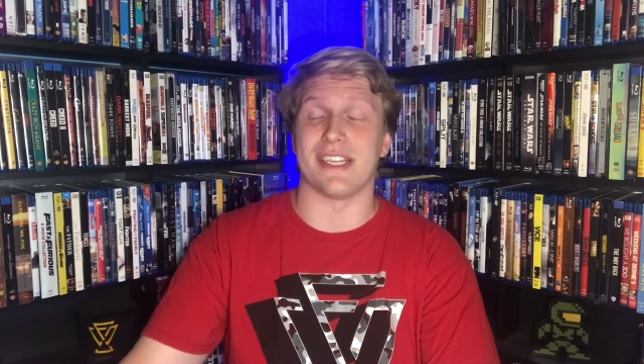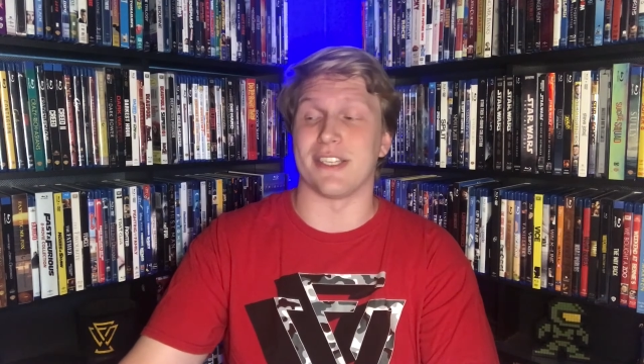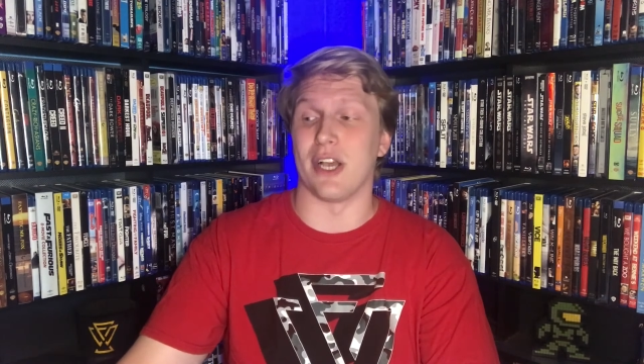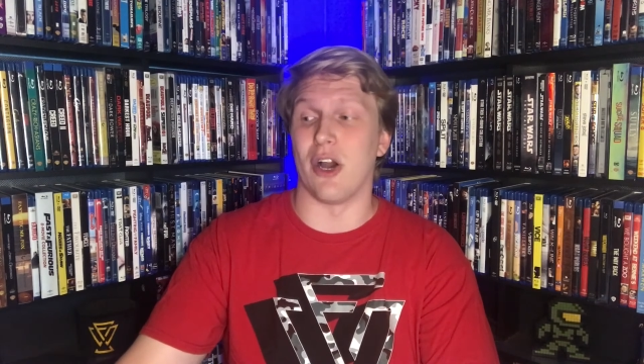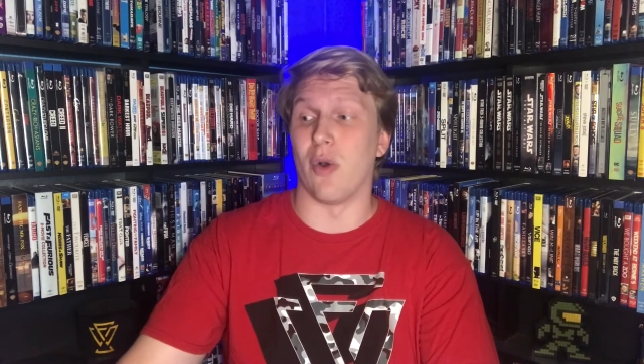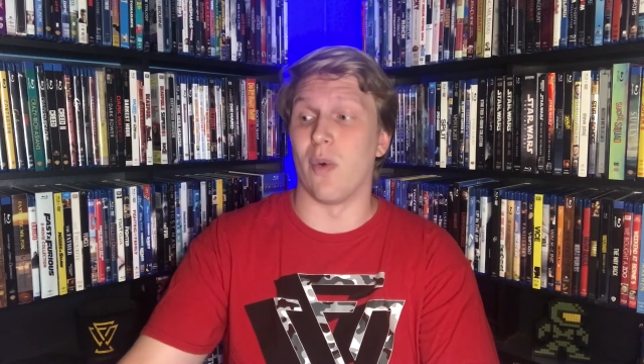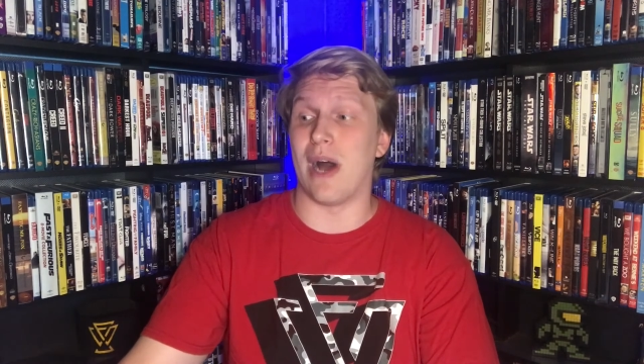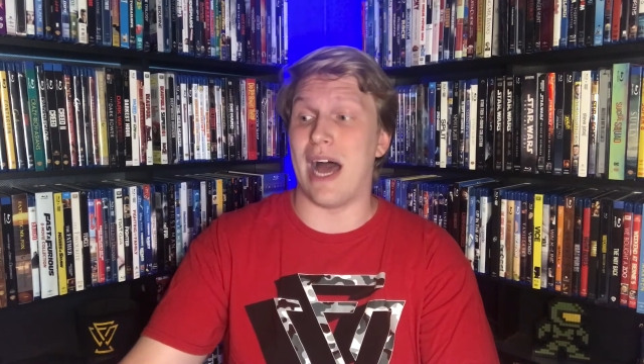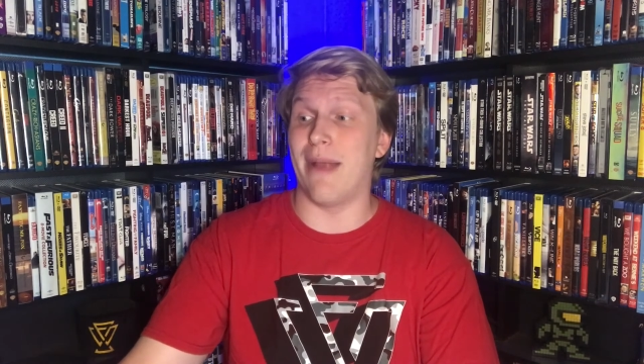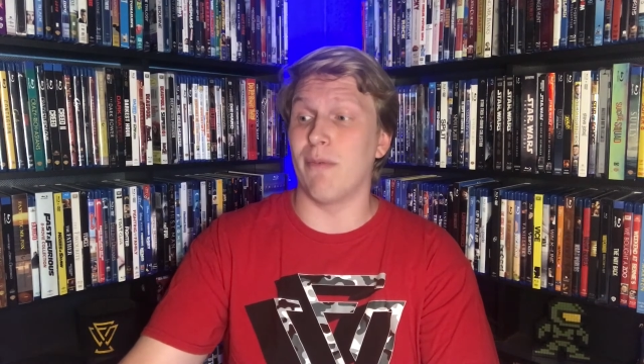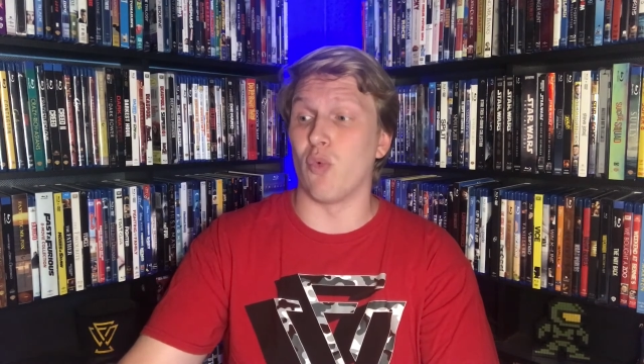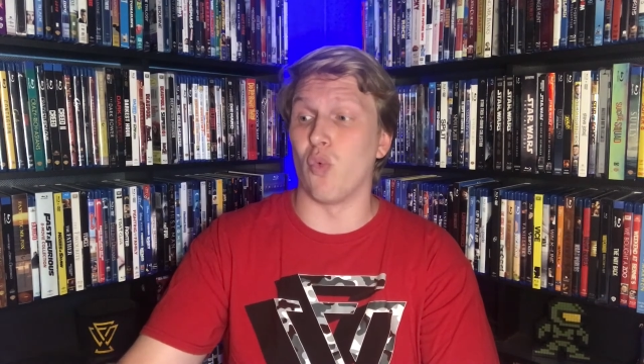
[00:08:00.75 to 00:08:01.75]
so
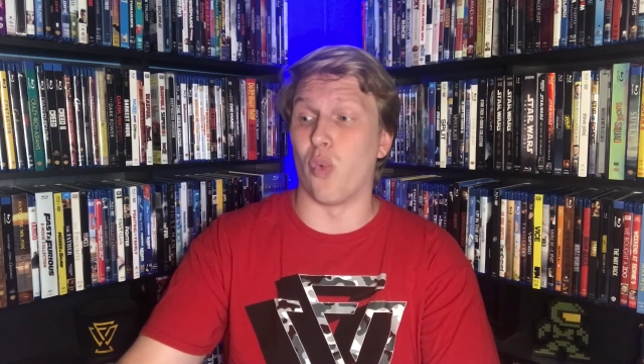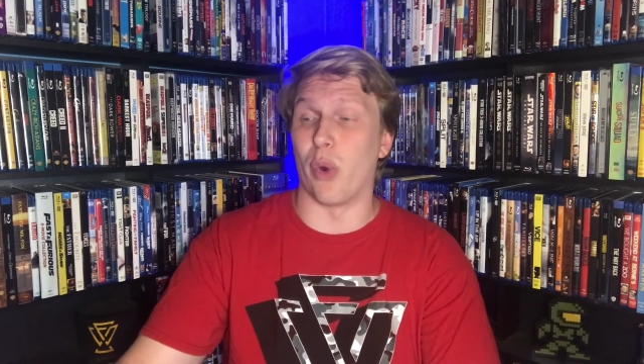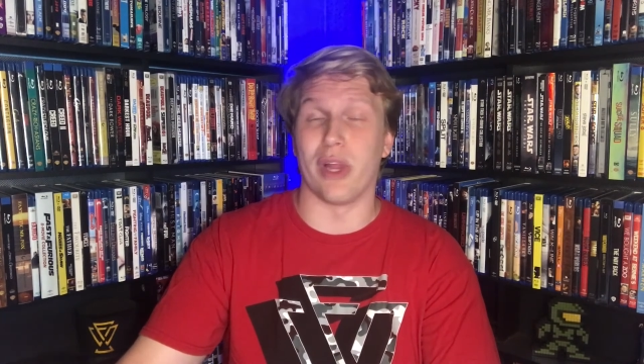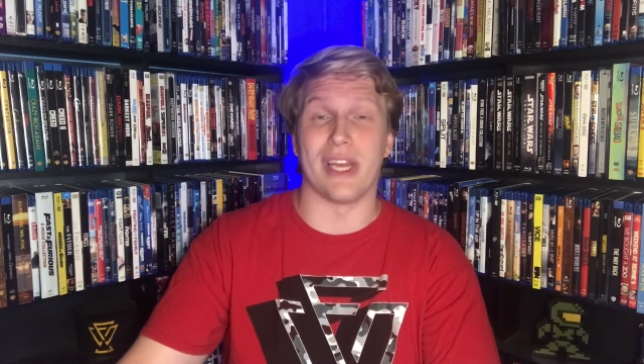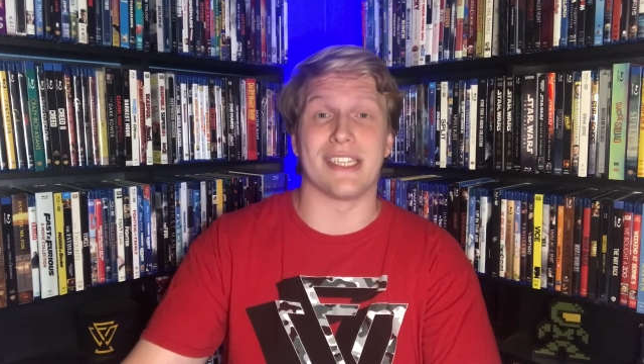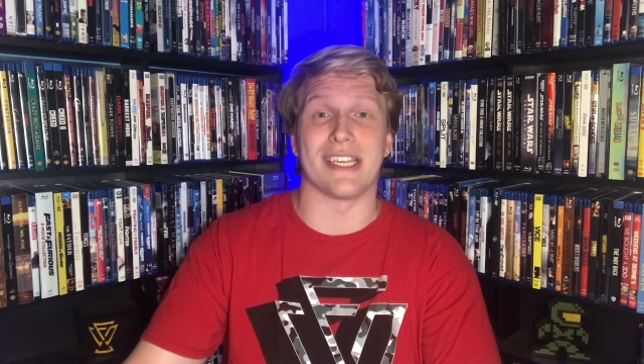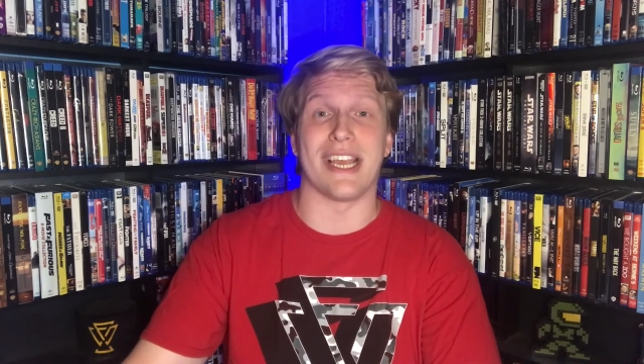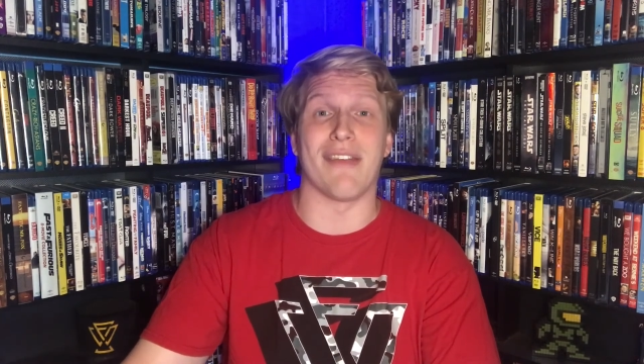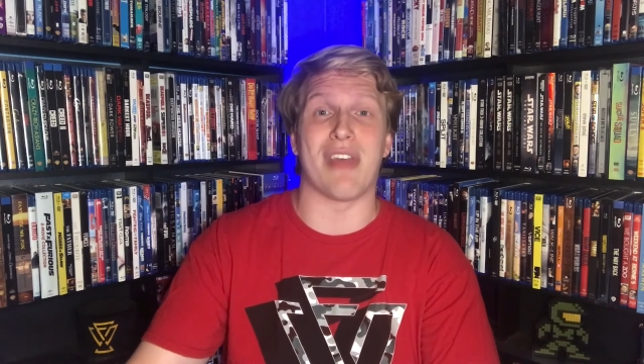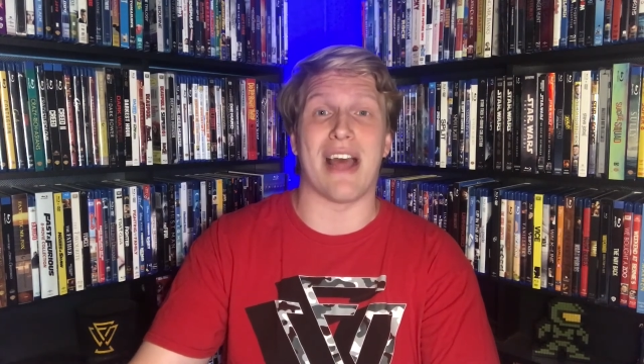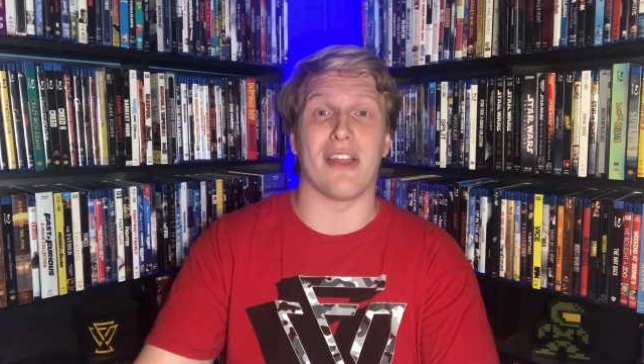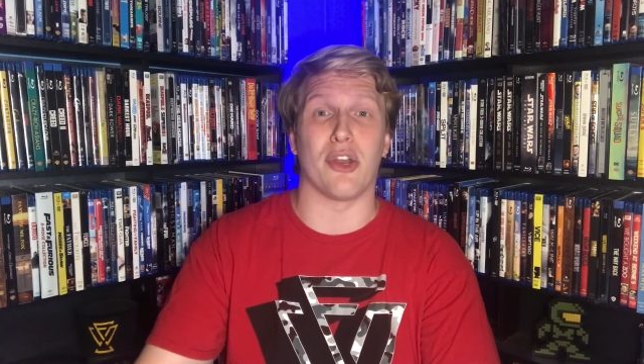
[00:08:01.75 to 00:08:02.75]
I'm willing to
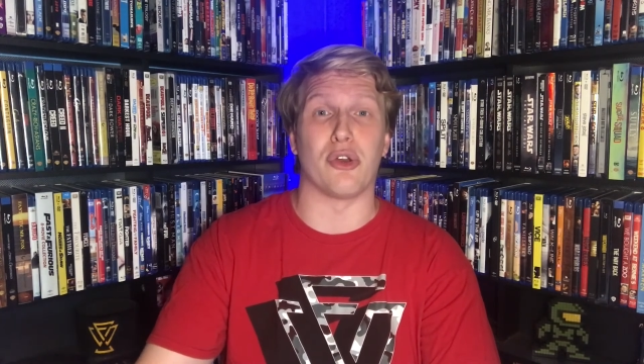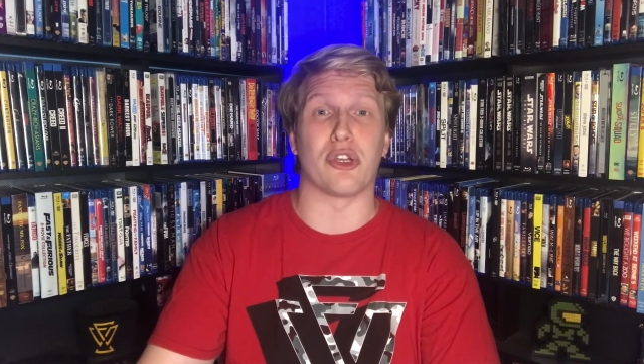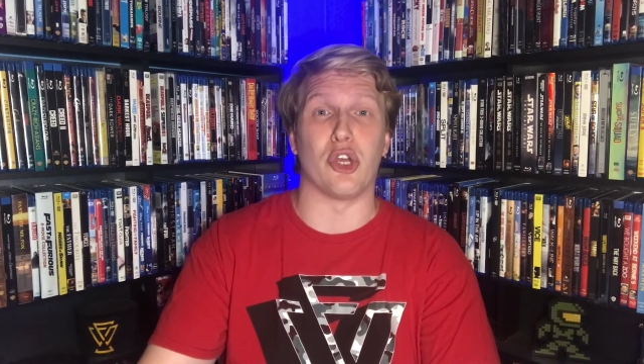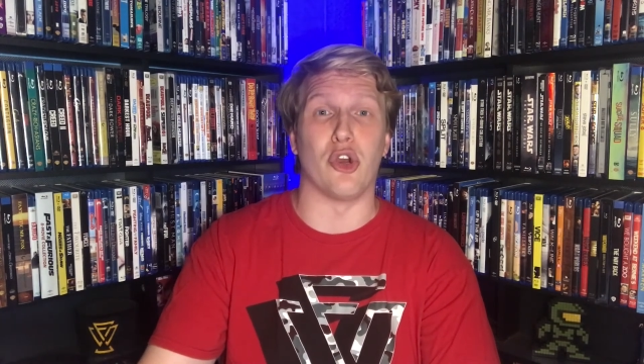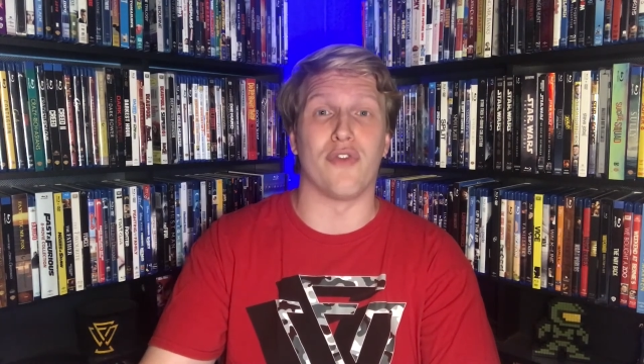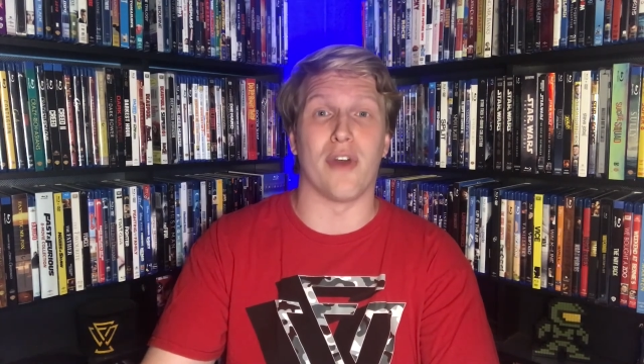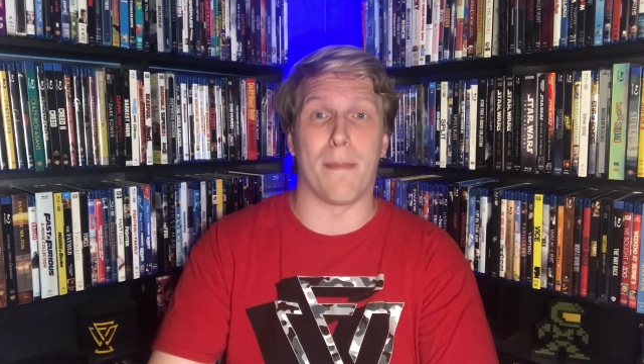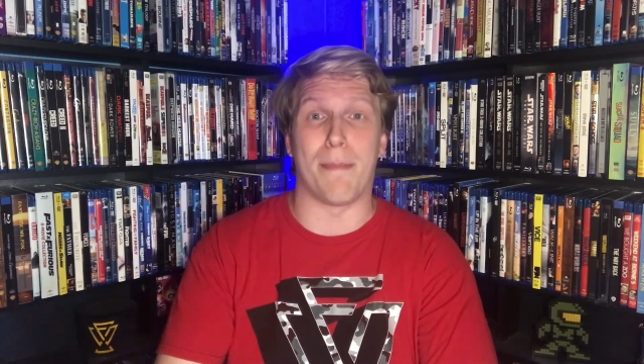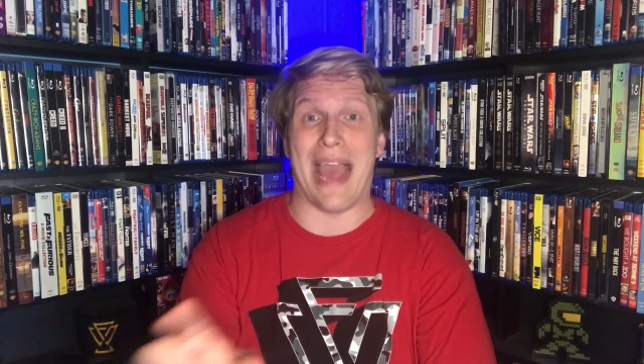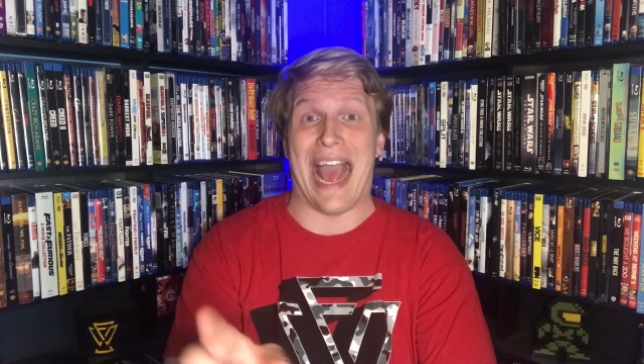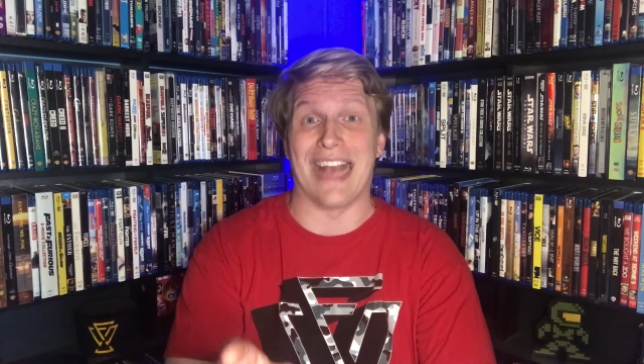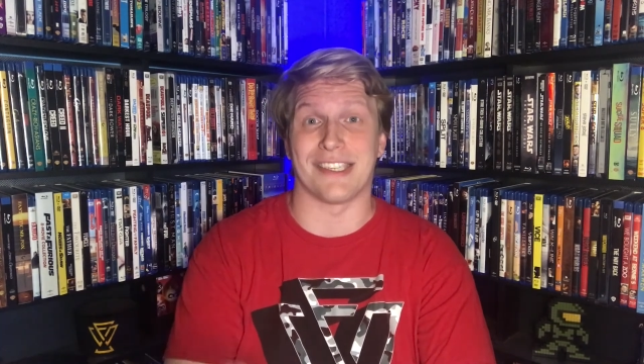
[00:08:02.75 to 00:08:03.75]
give that little goof a
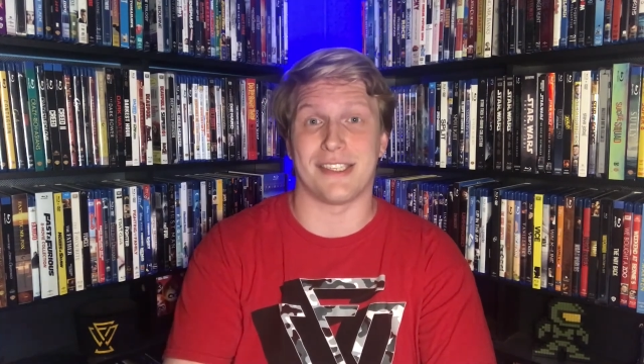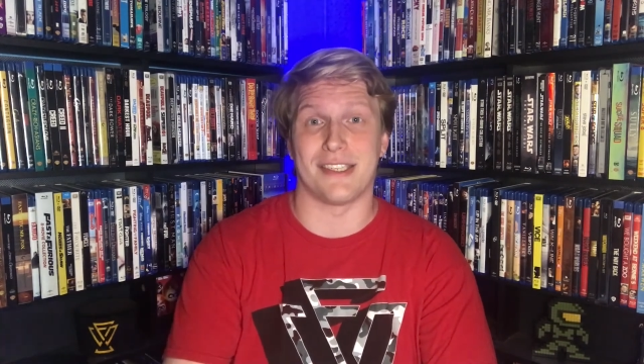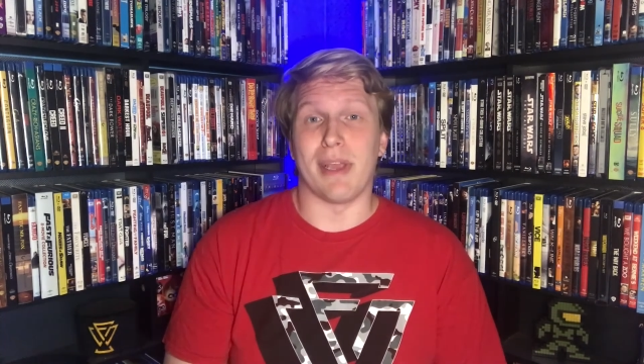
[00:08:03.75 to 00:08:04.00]
pass.